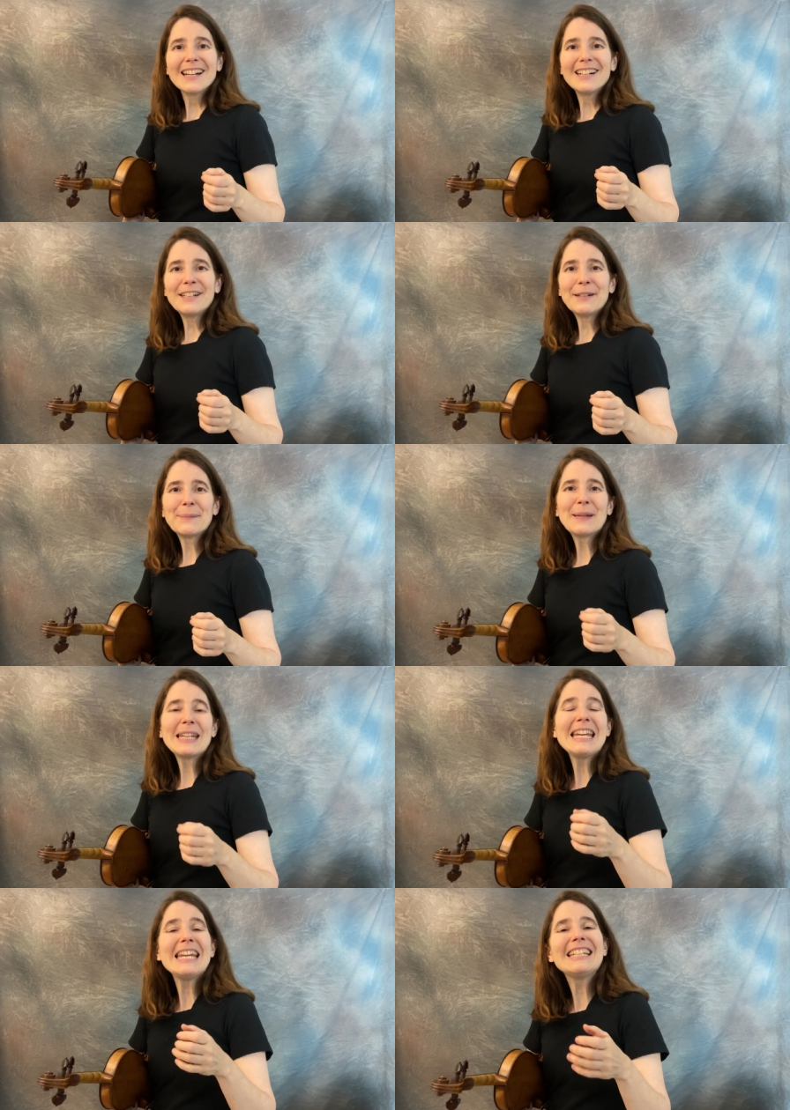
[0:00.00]
um, and
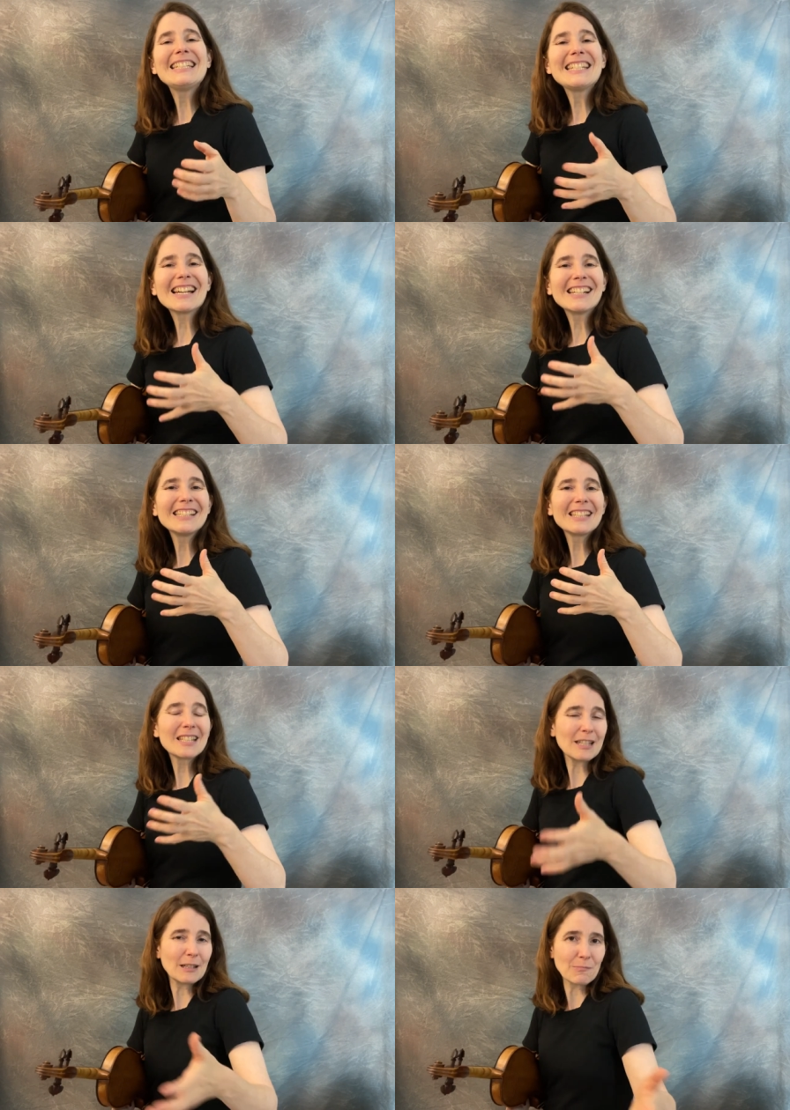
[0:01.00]
he
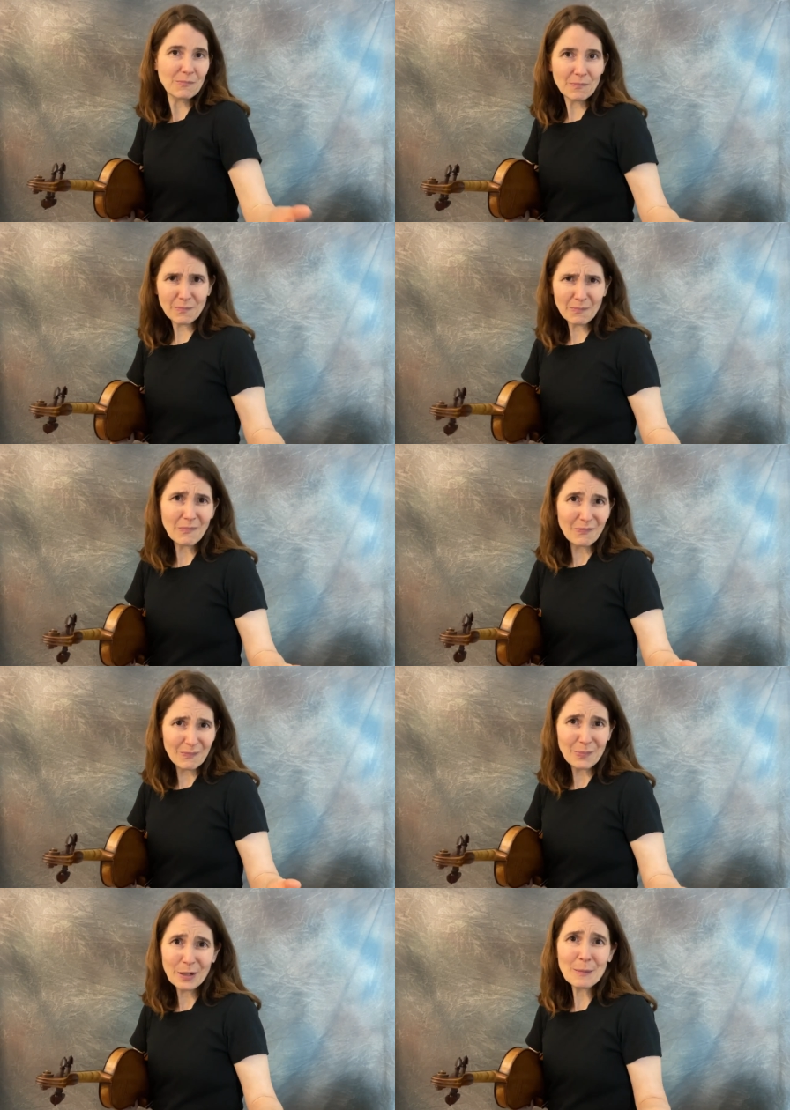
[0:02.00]
does
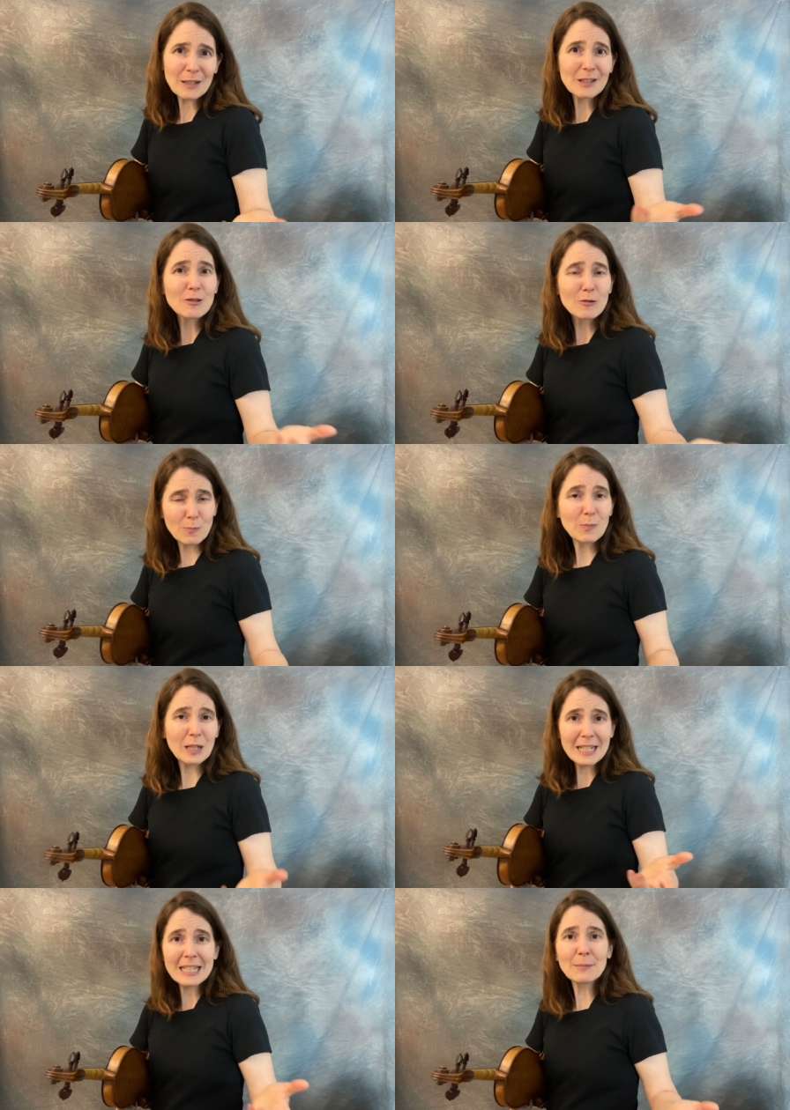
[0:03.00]
pretty much
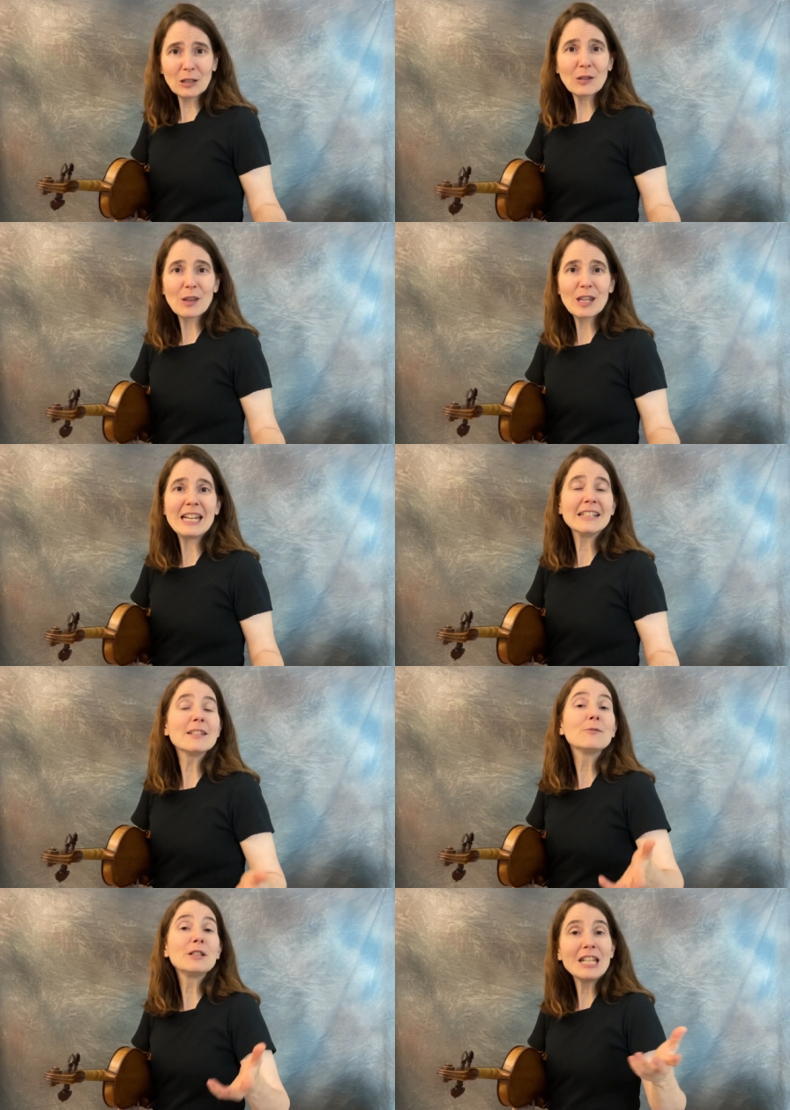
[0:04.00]
pretty similar
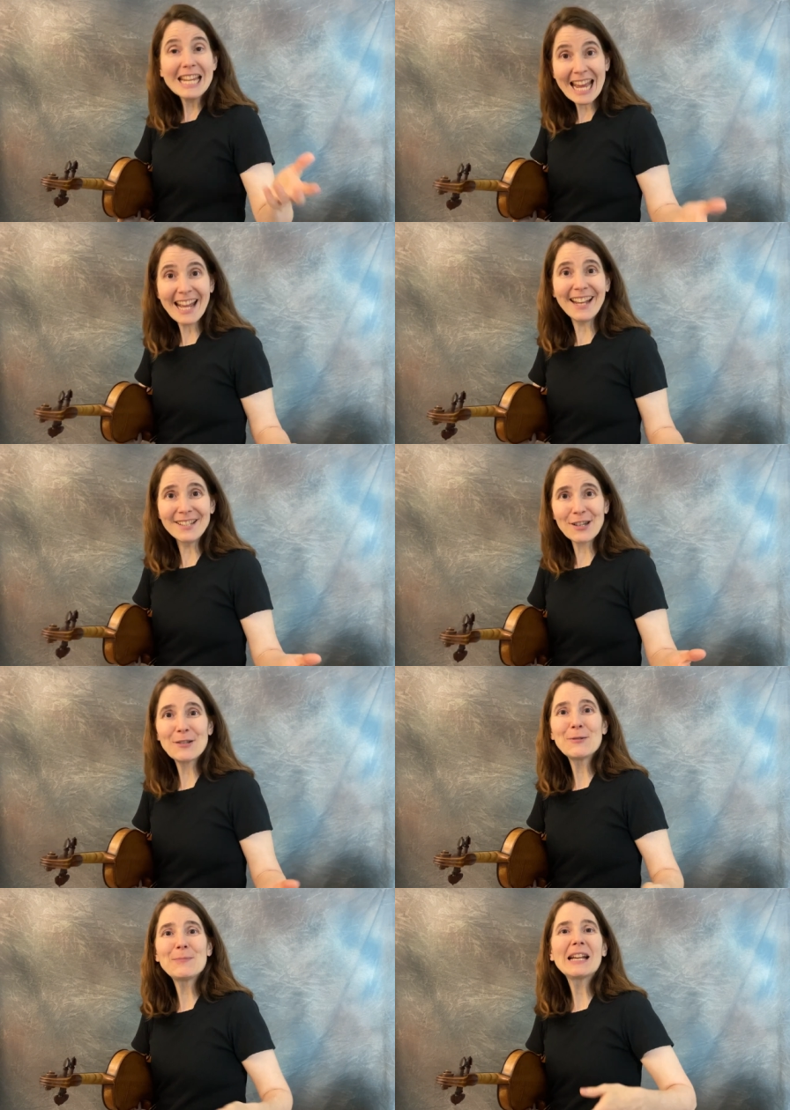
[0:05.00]
things, which he can
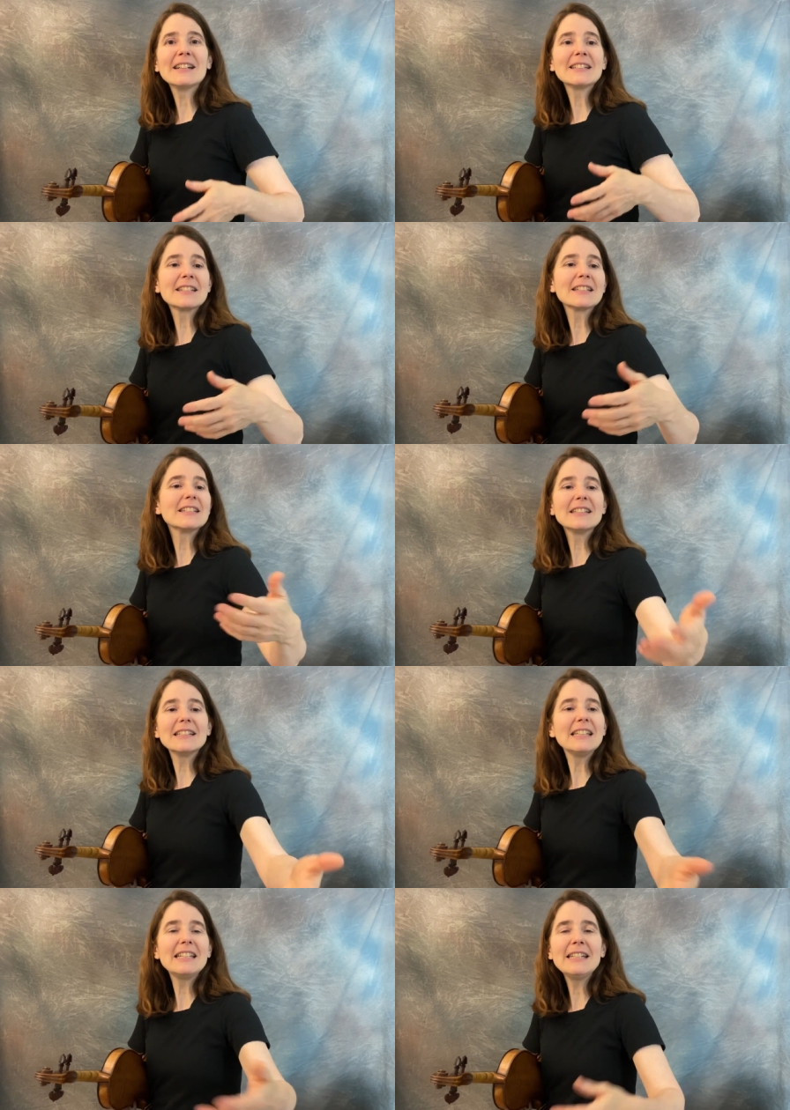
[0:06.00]
do because
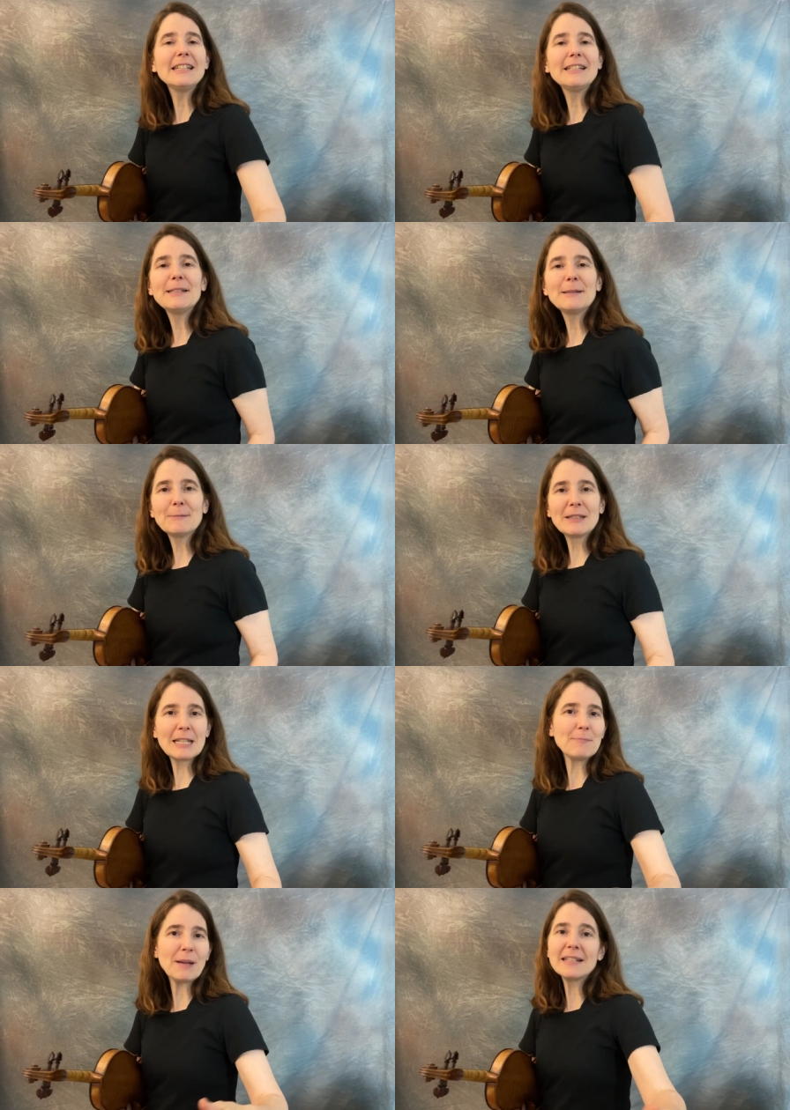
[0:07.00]
he
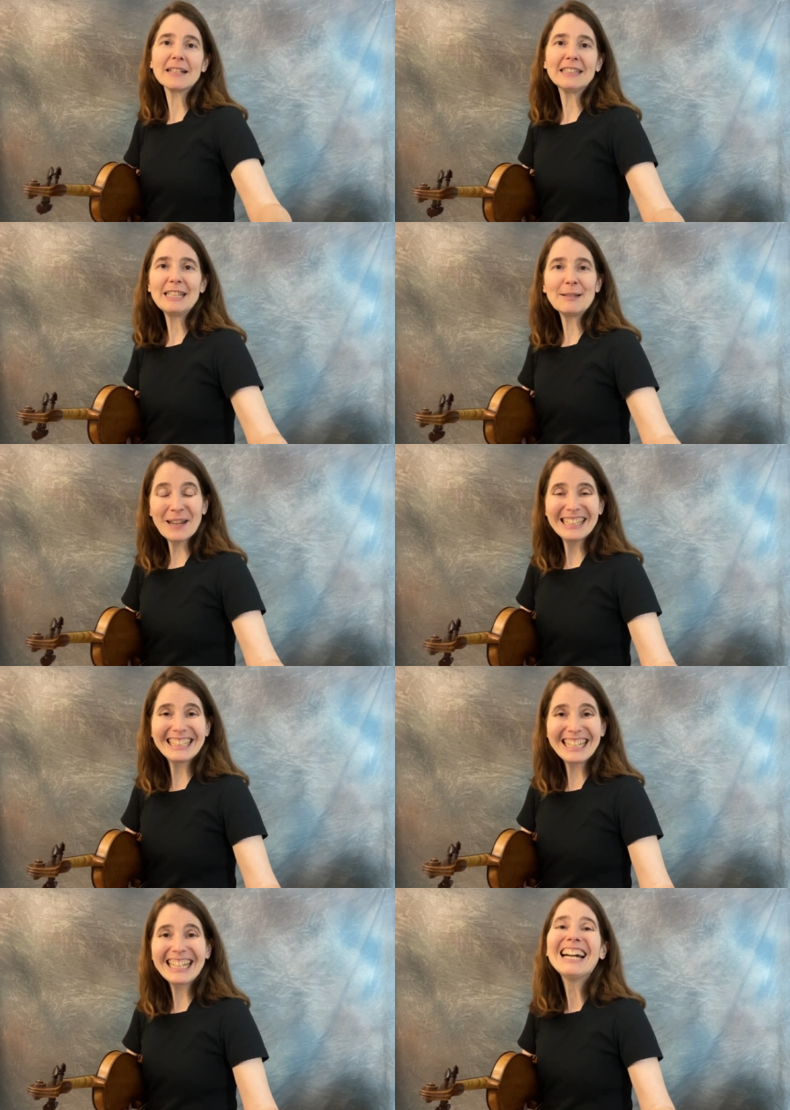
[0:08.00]
did basically the
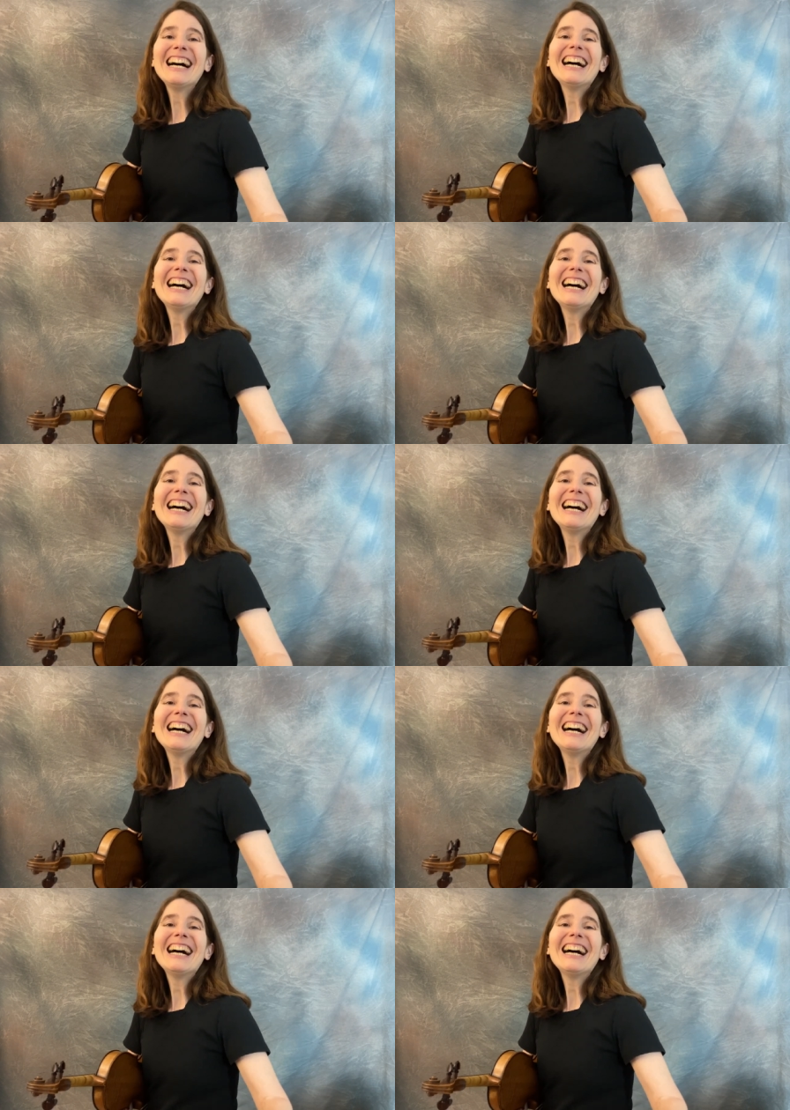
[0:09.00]
melody